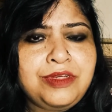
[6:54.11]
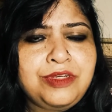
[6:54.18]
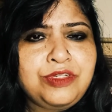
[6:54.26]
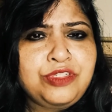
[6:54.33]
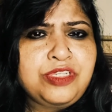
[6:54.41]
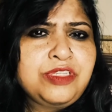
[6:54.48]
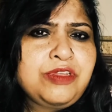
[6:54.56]

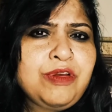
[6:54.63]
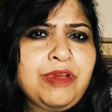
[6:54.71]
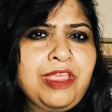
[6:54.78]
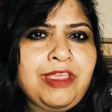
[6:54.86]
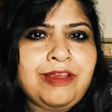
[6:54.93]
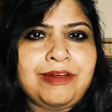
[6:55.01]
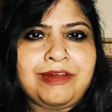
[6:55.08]
She's
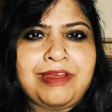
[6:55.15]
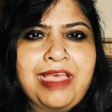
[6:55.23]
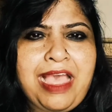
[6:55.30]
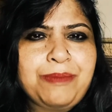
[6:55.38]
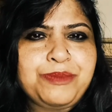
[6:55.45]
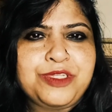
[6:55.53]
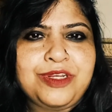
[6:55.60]
looking
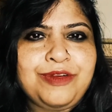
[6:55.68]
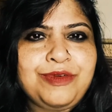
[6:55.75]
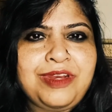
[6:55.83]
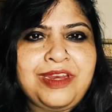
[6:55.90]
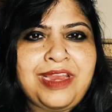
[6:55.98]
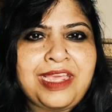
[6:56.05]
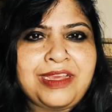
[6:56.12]
absolutely
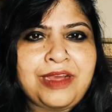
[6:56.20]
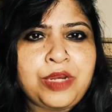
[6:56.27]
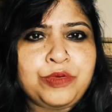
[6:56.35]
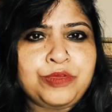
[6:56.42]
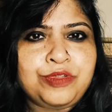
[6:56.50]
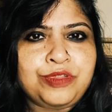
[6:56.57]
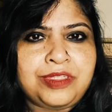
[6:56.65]
like
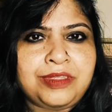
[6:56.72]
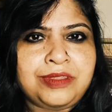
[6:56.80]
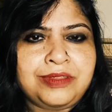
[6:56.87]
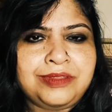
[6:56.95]
Arundhati.